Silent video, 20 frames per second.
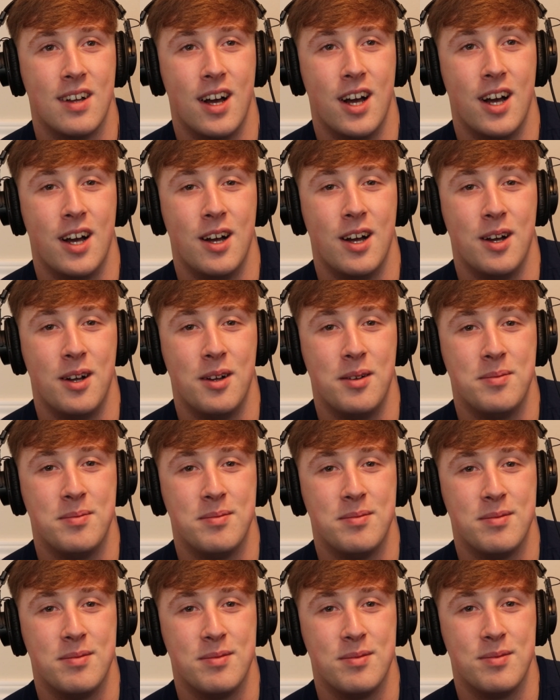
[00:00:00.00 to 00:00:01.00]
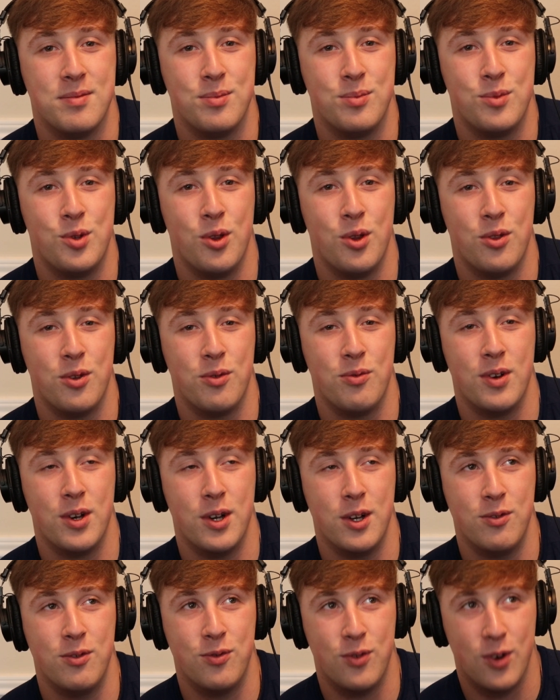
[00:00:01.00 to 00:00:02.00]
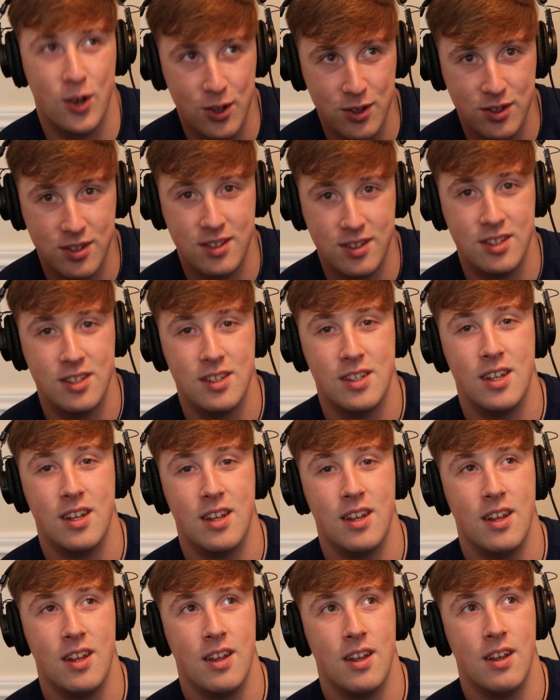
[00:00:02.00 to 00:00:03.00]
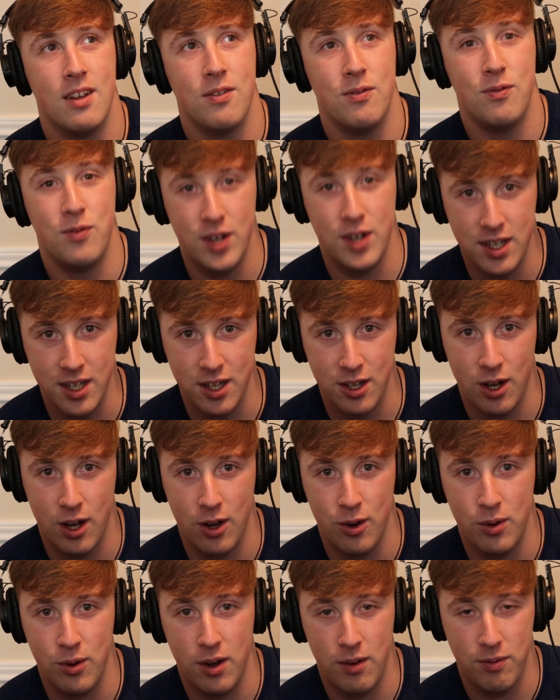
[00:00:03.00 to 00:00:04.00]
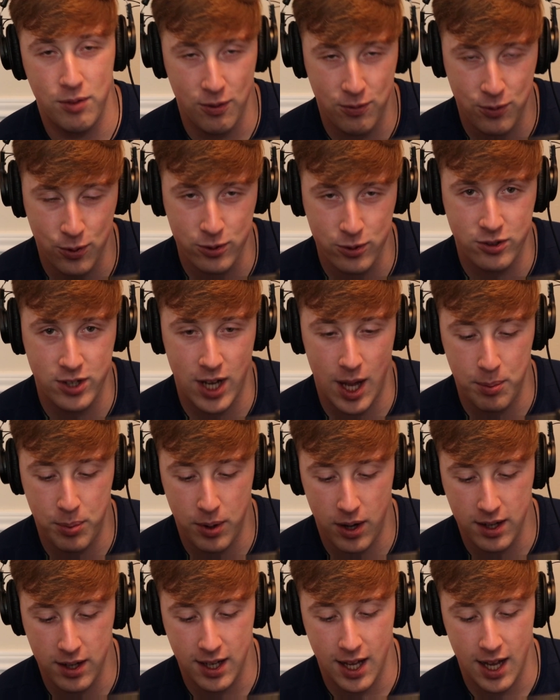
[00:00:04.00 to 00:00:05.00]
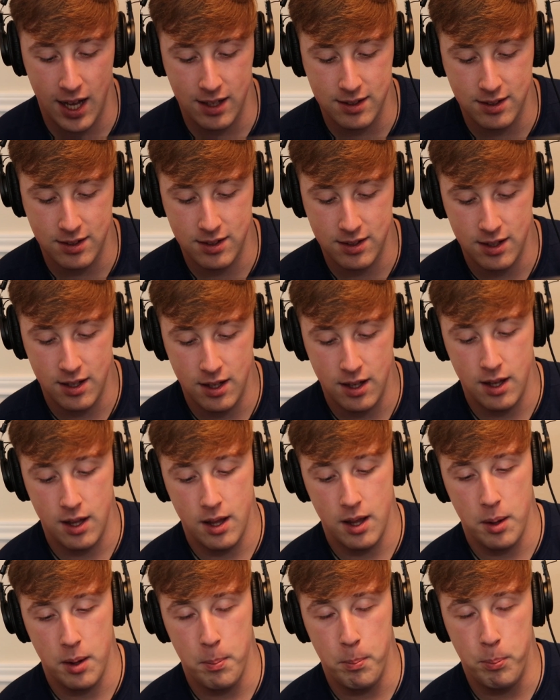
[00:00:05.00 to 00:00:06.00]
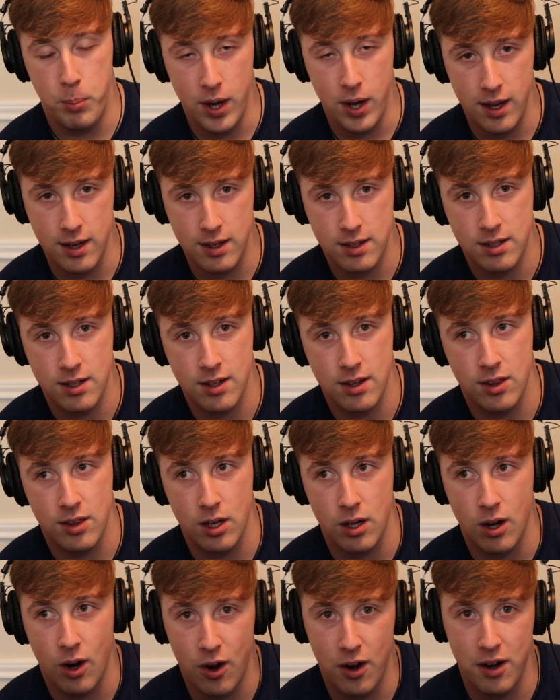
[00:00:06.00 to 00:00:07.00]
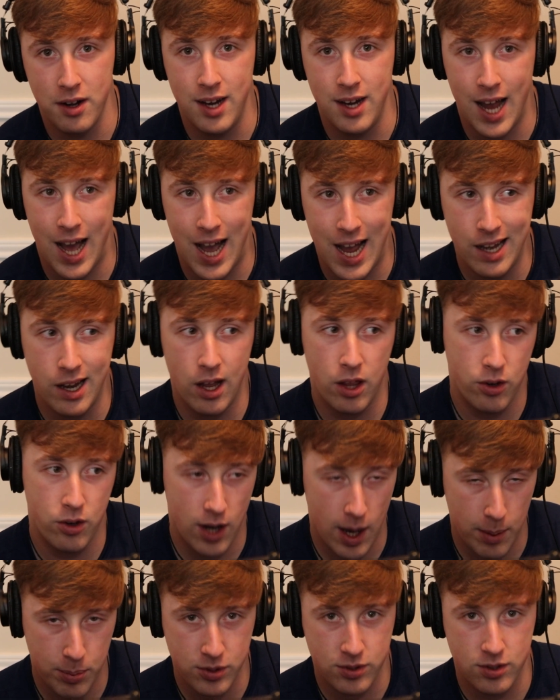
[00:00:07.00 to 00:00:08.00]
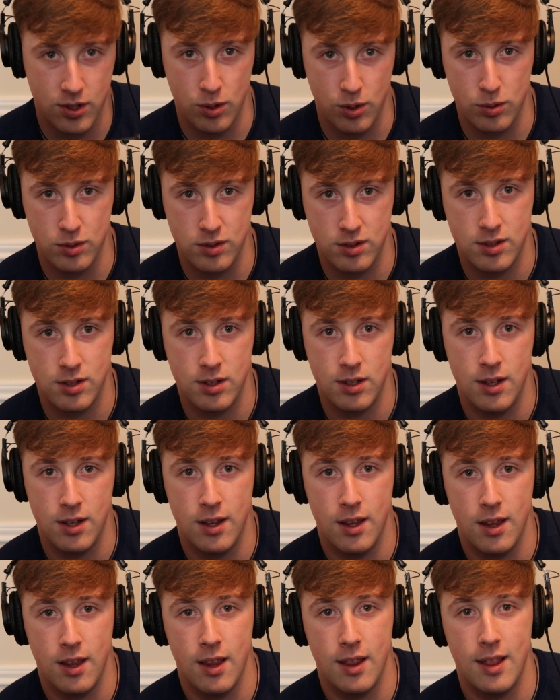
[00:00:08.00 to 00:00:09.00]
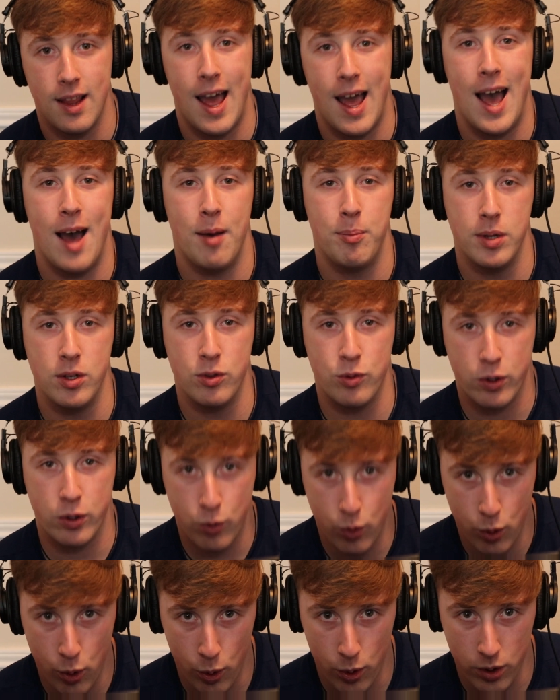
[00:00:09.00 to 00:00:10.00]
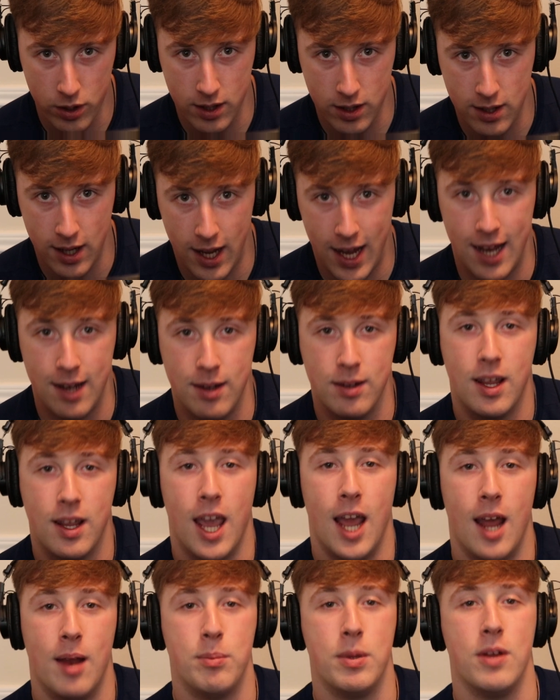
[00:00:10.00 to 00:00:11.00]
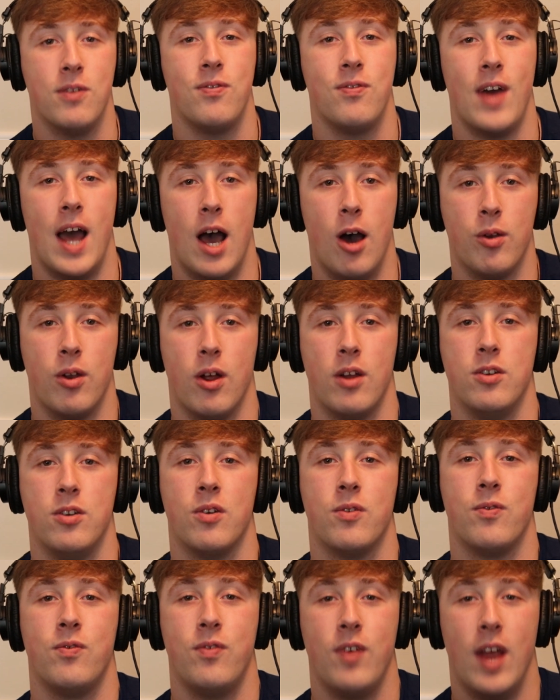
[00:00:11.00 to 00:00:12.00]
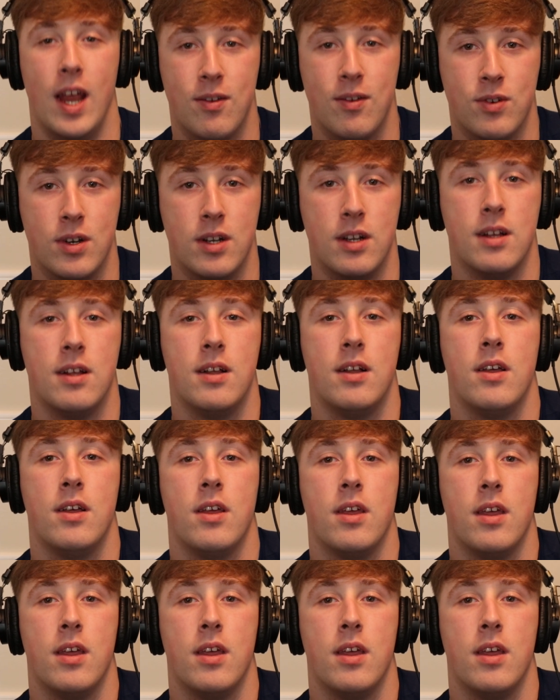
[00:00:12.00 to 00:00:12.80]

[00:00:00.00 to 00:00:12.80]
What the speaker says: to the very first video of the Full Chat podcast. But there are 9 other episodes that have been recorded and can be found on your favorite